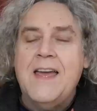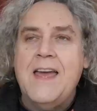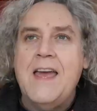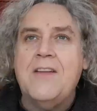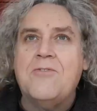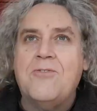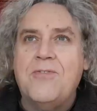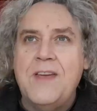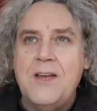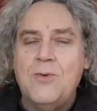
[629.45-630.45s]
It
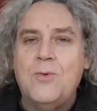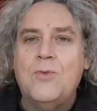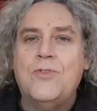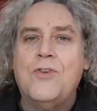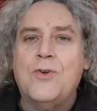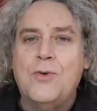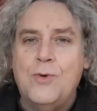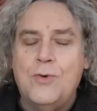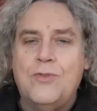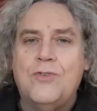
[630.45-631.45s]
feels
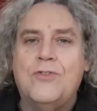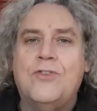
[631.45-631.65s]
good